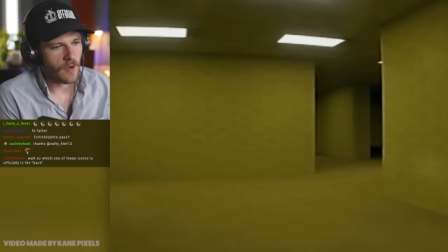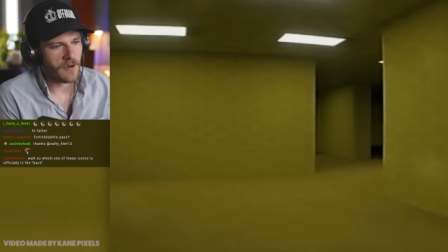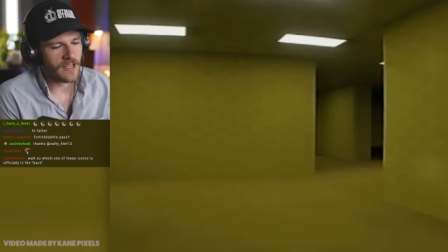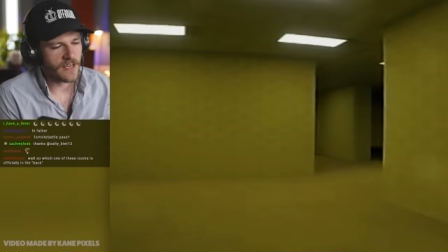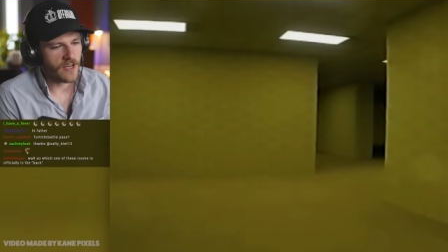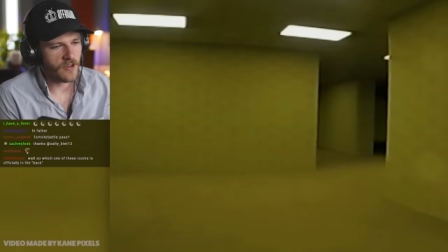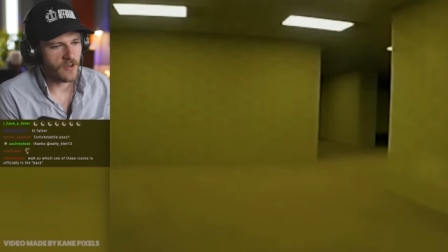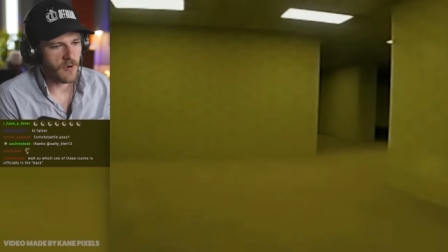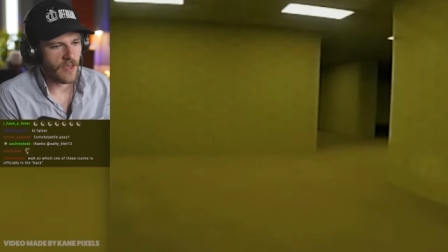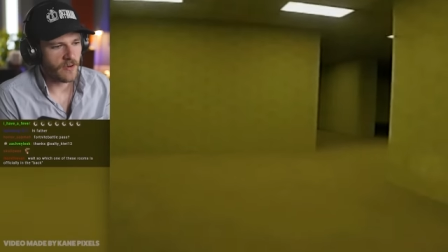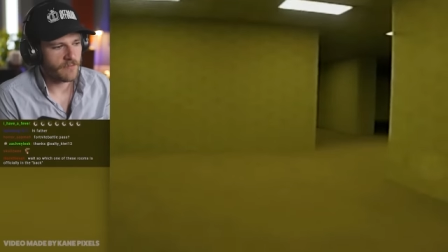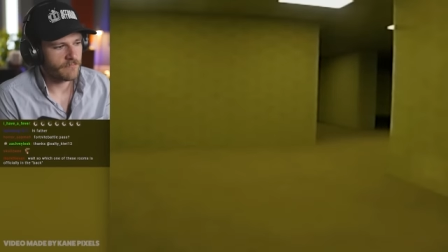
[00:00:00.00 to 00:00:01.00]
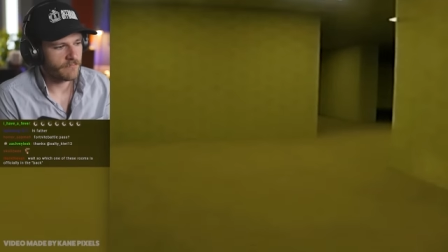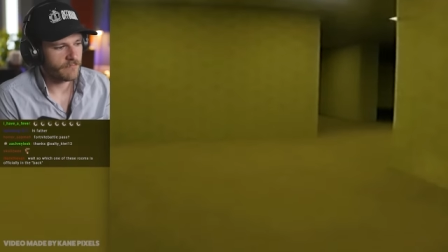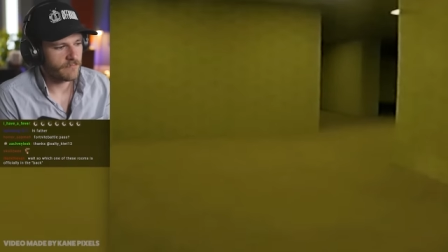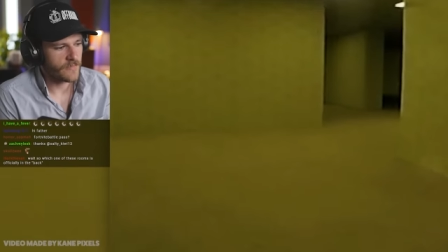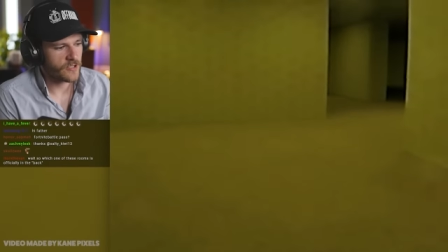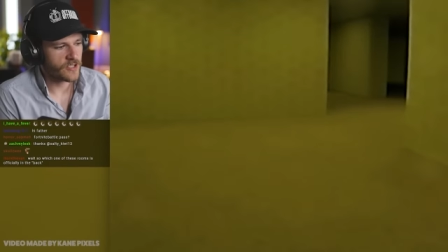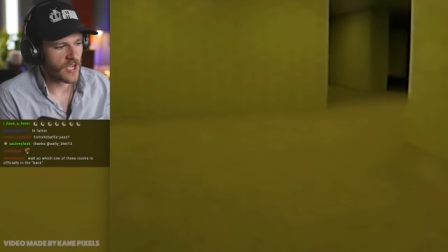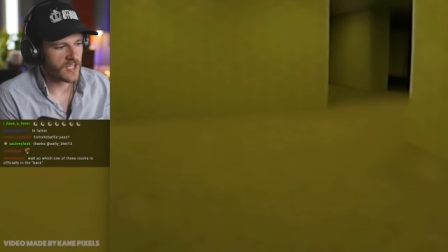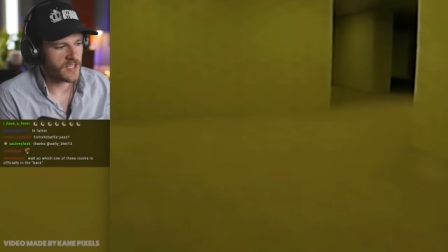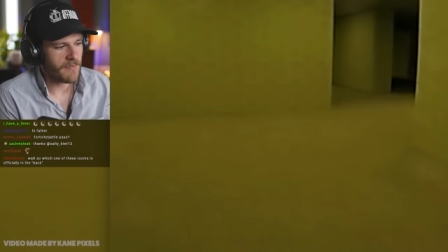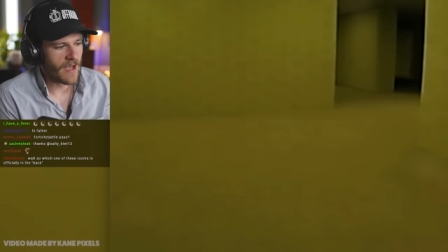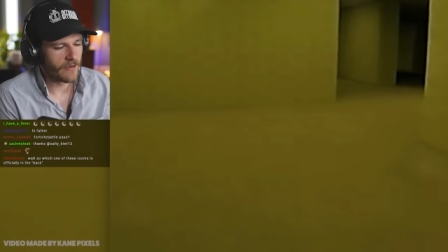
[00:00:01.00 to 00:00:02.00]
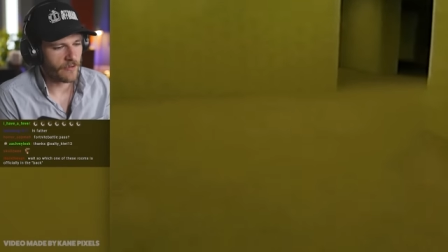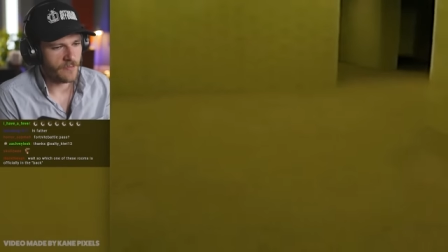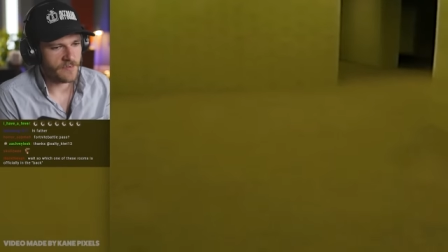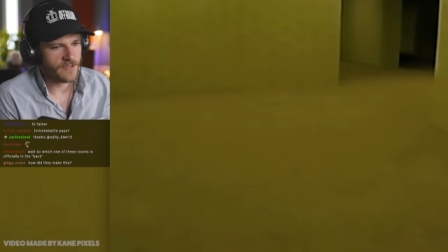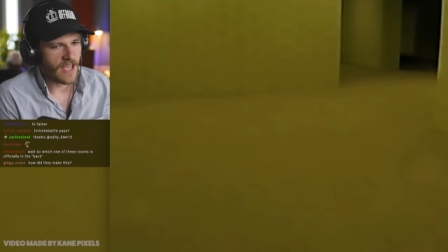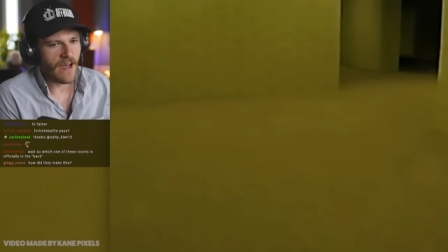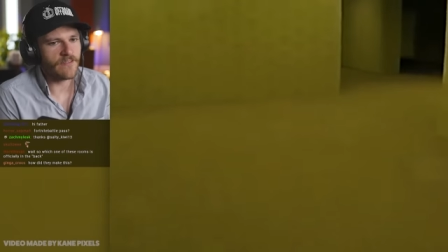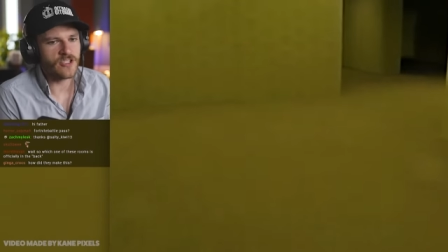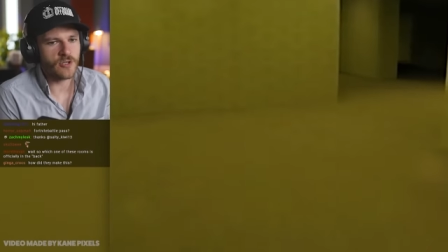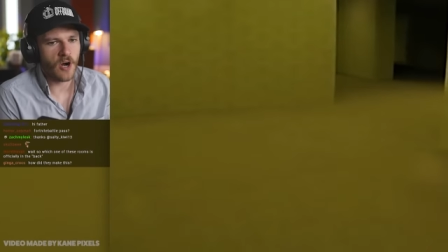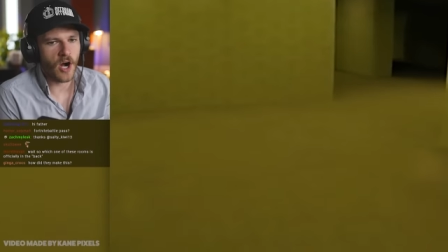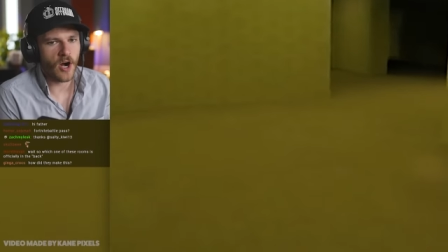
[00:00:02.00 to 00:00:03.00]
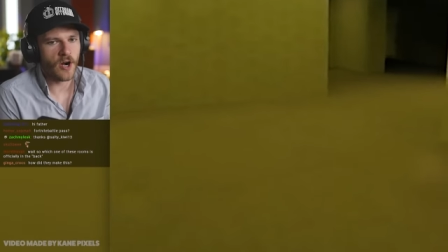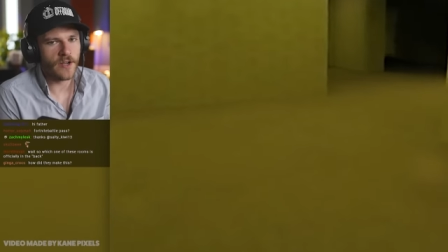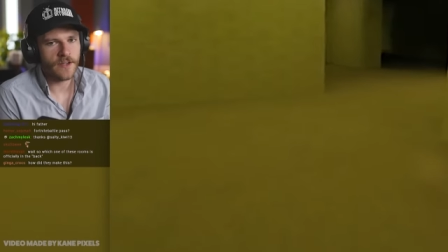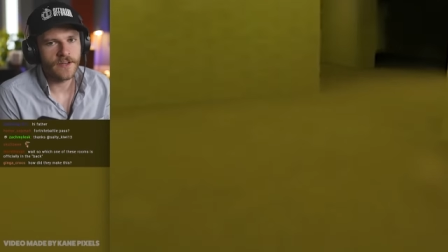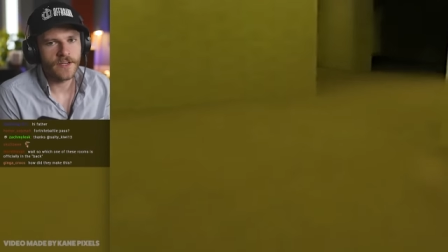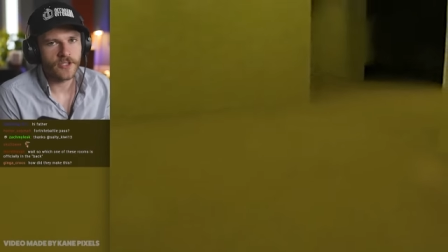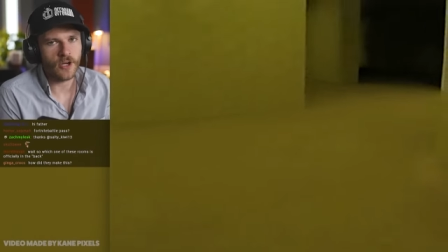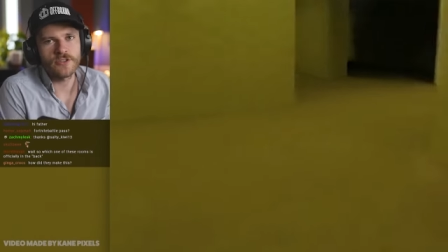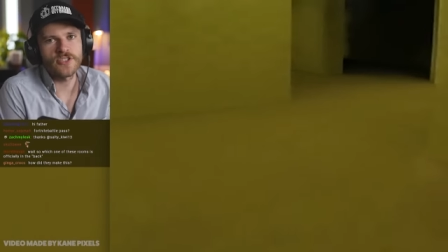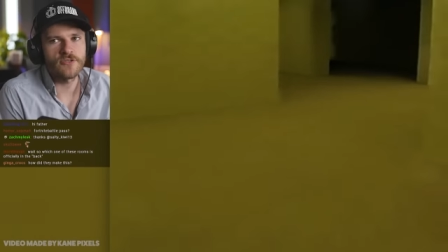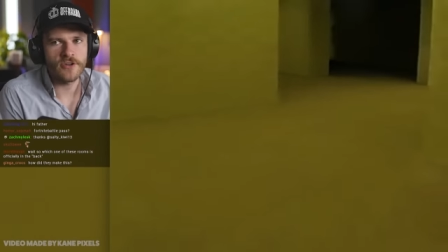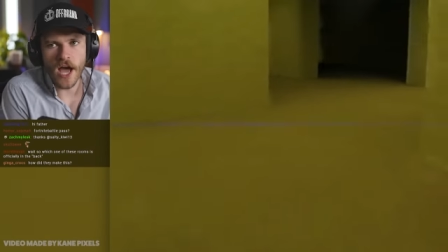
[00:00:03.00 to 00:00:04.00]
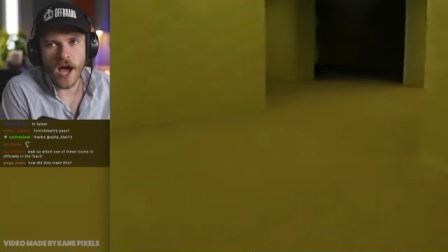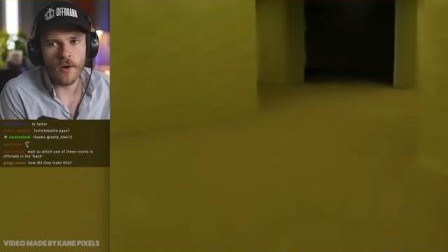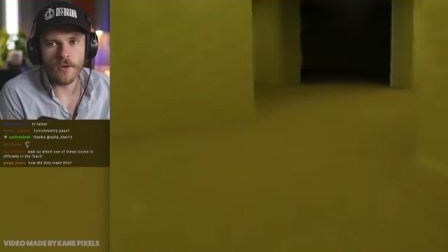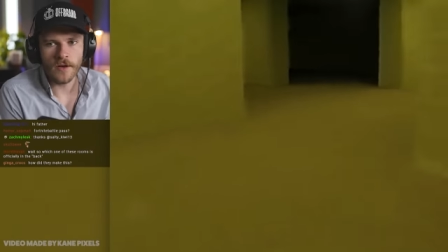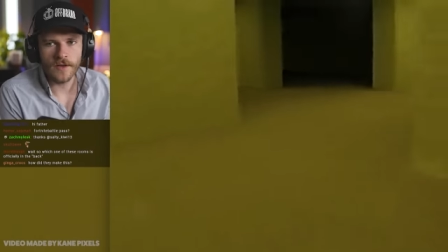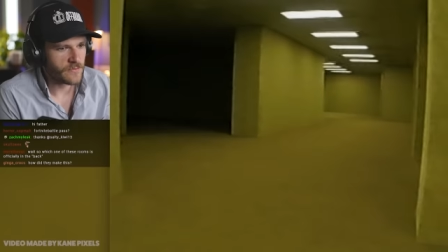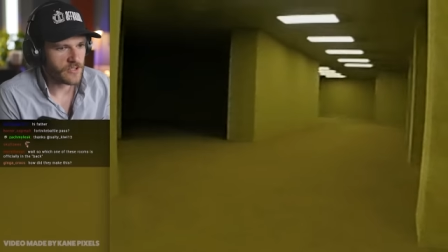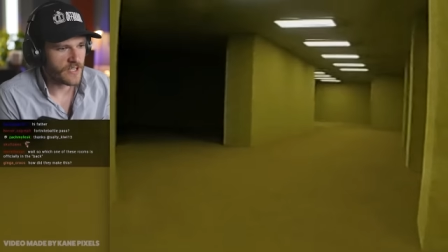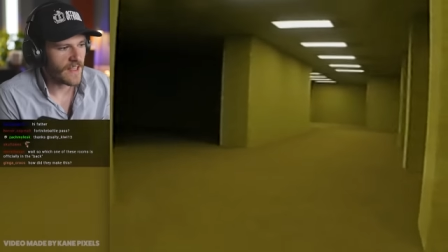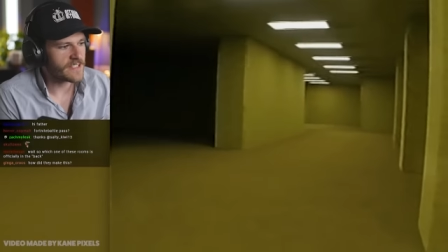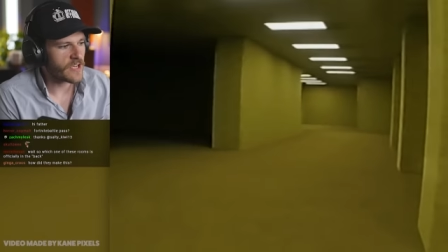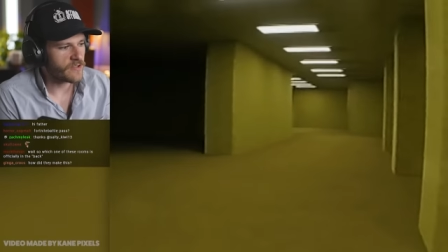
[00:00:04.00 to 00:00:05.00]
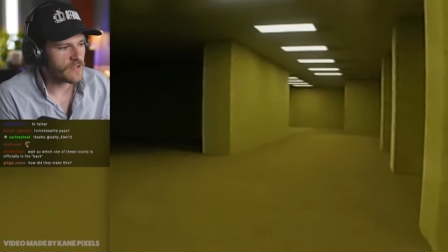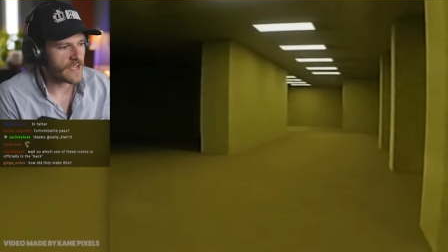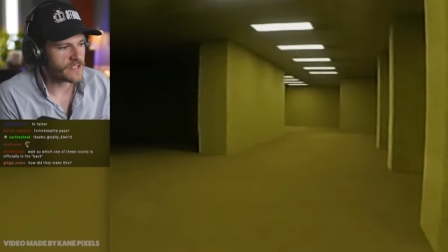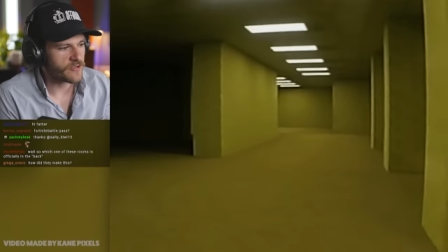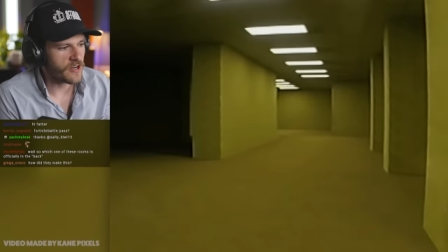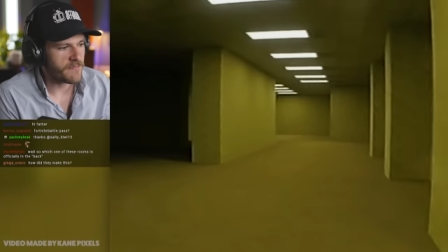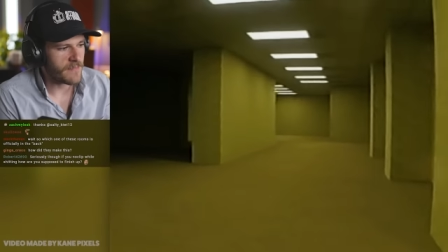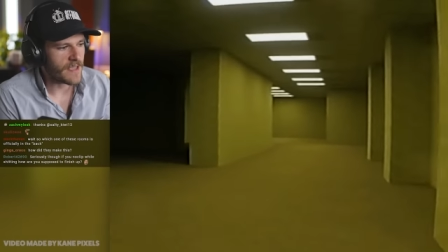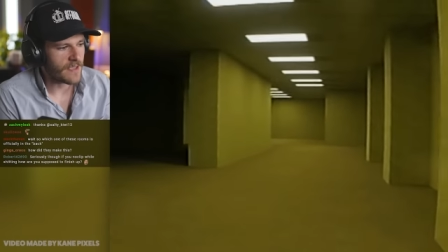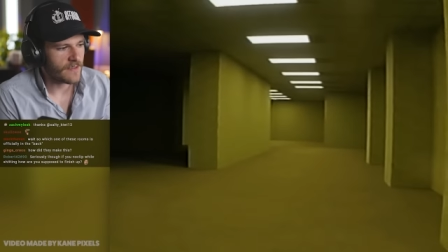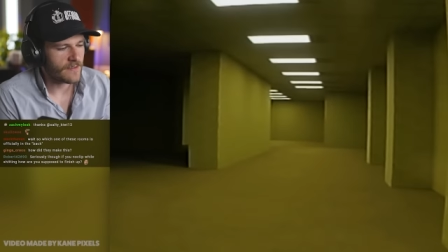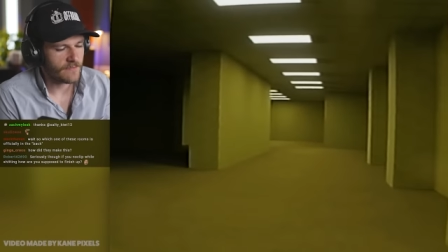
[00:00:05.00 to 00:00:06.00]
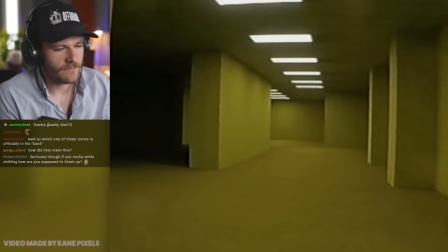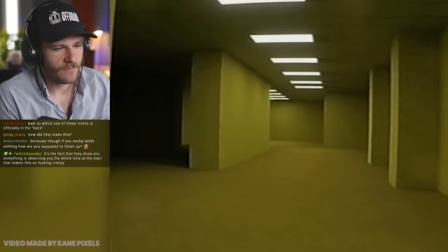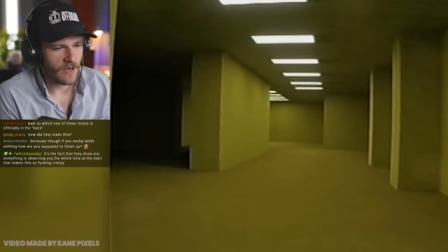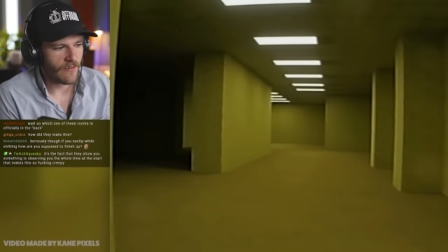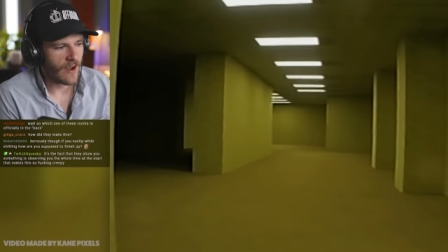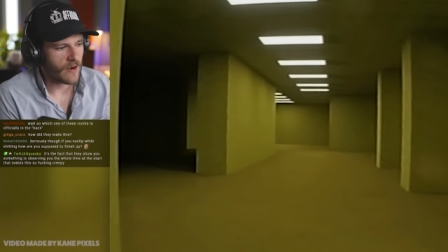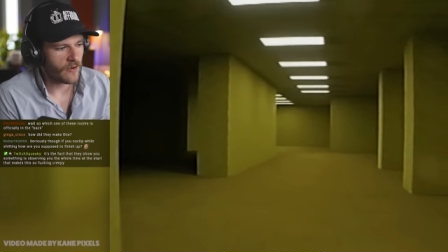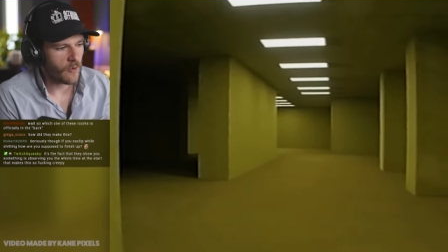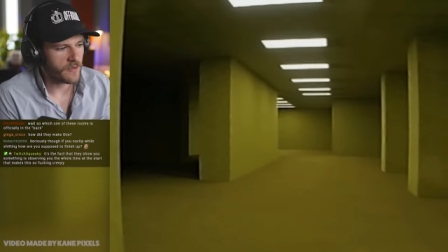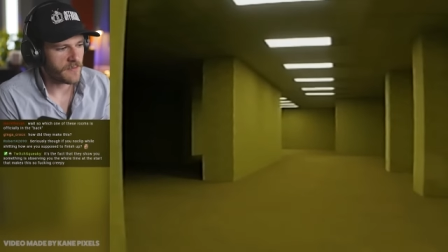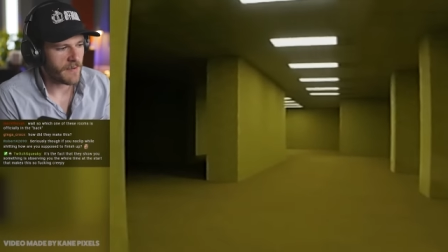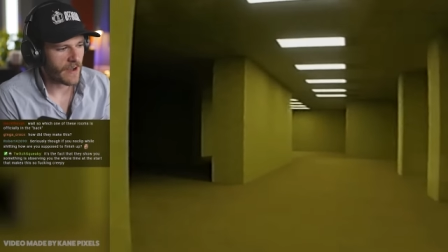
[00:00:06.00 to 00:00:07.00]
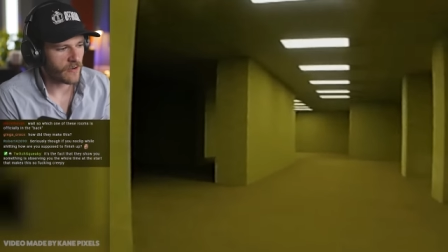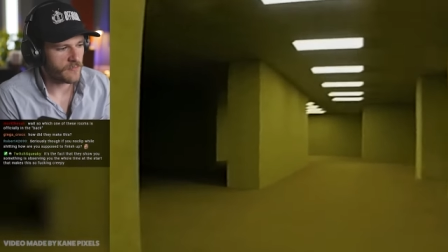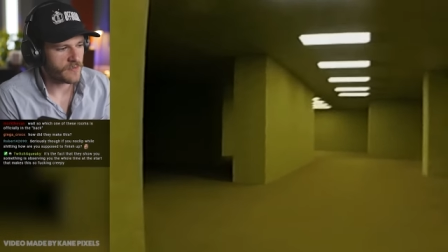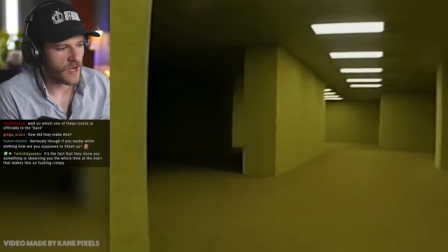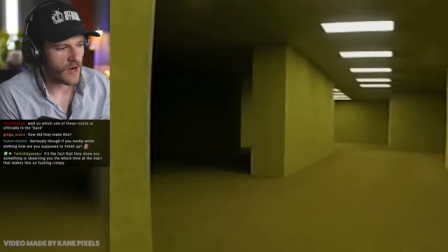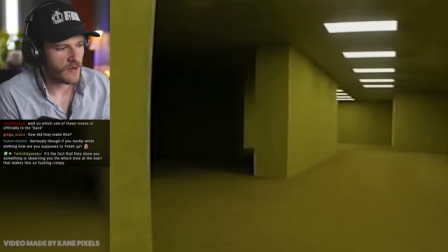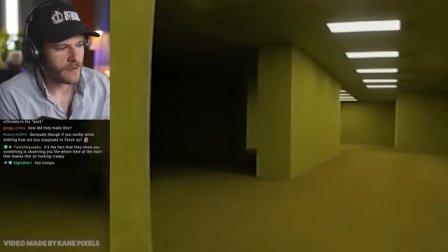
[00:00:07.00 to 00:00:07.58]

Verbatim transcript: Nobody can hear you, brother. You're stuck in the back rooms. Haven't you heard? Don't you know? That's what. You, that's how you guys treat me whenever I don't know what the back rooms are.